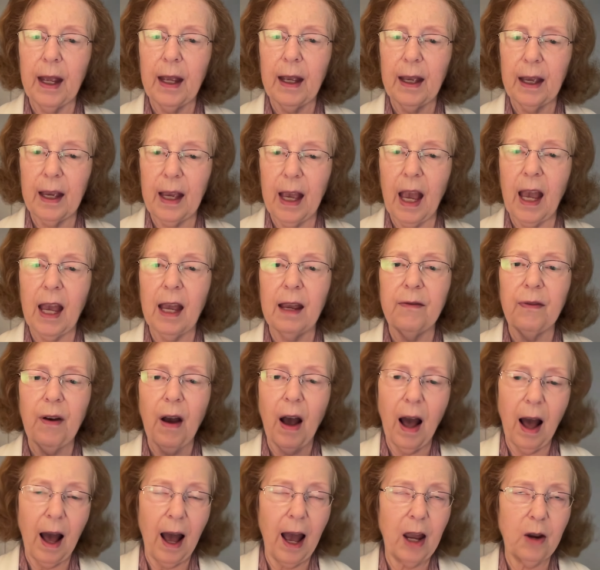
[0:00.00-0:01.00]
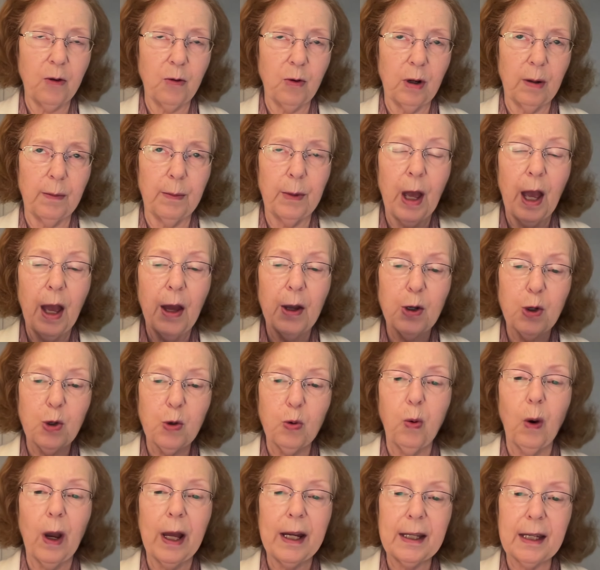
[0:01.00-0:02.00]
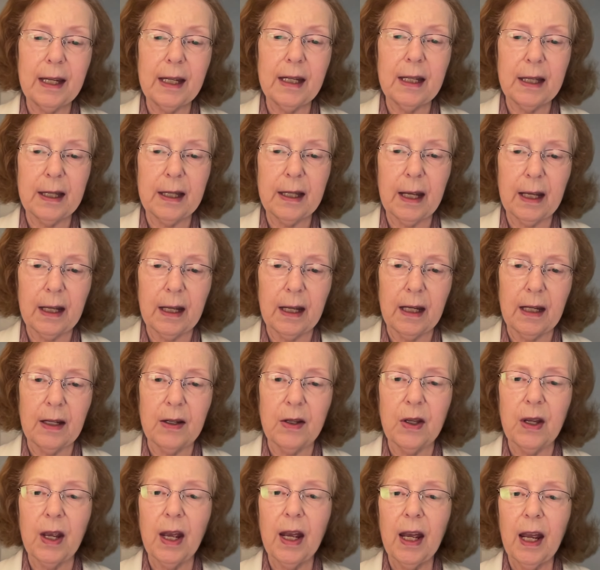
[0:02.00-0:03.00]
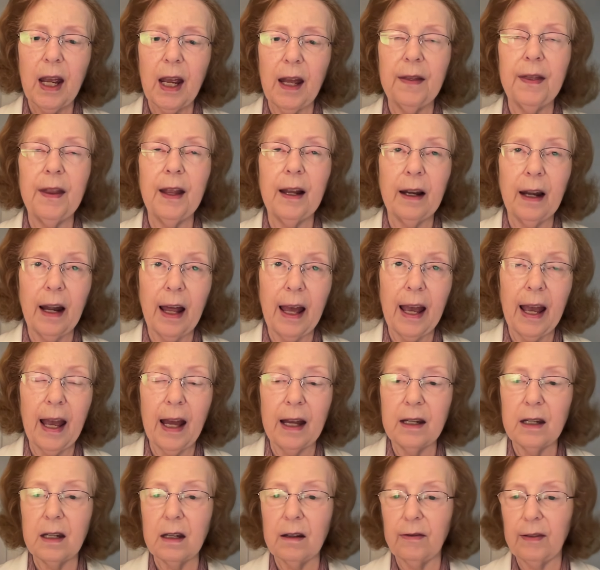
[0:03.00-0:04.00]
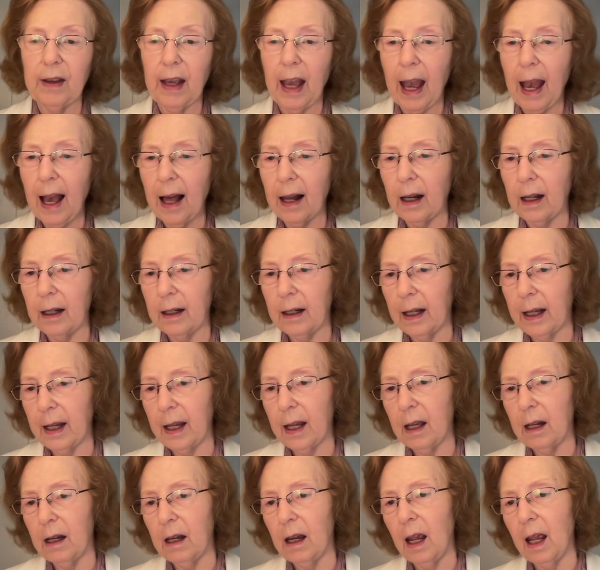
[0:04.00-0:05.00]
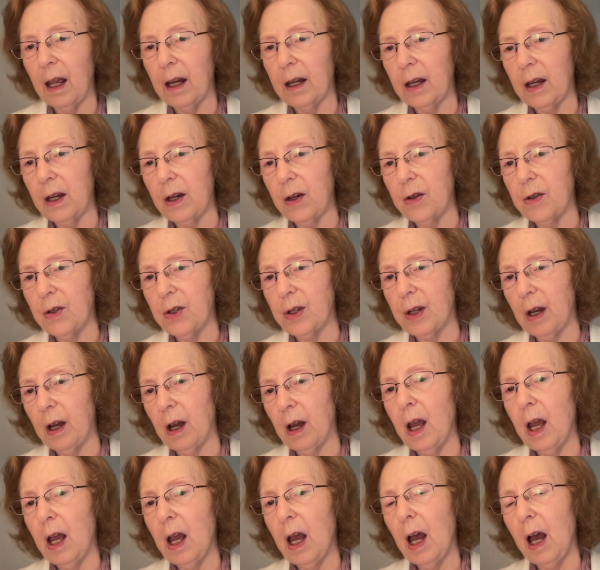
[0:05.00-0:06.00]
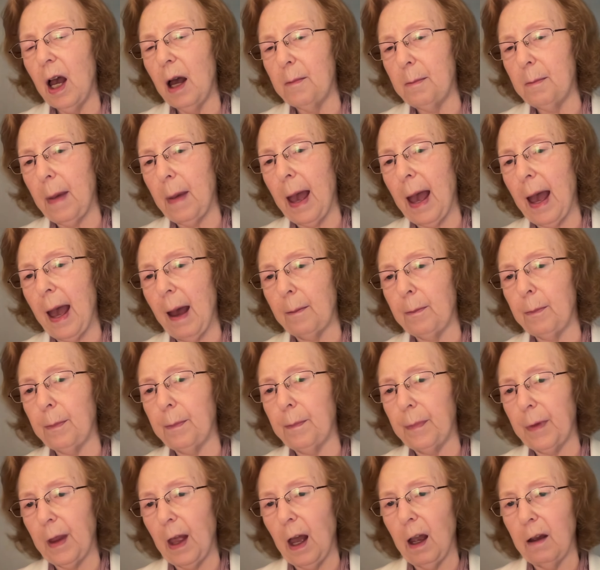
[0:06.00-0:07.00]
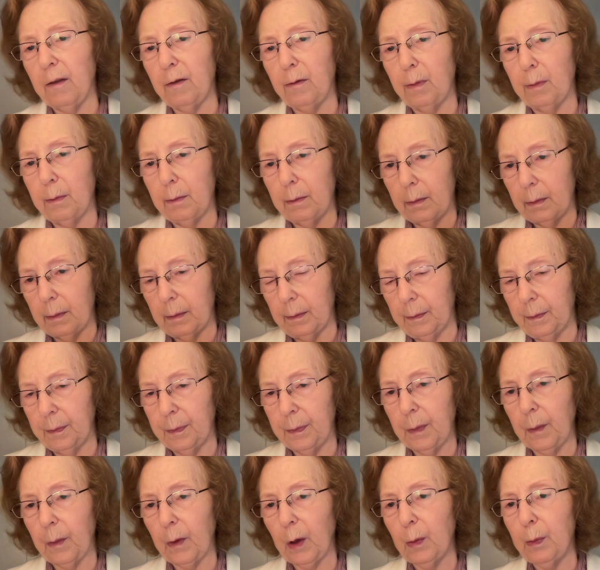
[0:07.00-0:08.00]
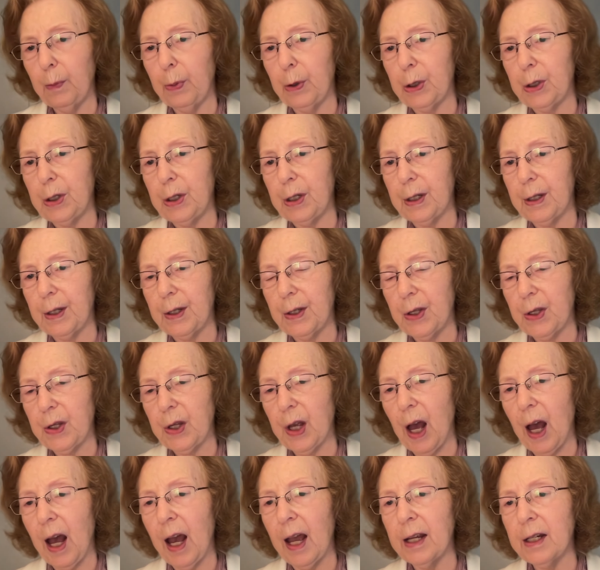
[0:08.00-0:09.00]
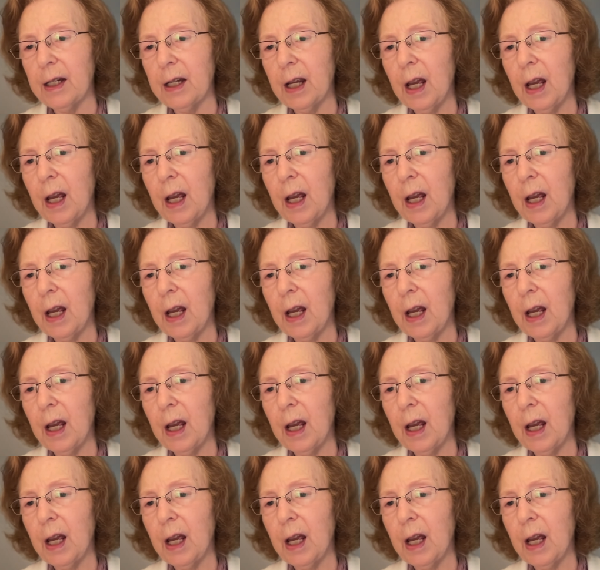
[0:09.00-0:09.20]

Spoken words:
gave Hiram 20 cities in the land of Galilee. And here's a map I've put to the side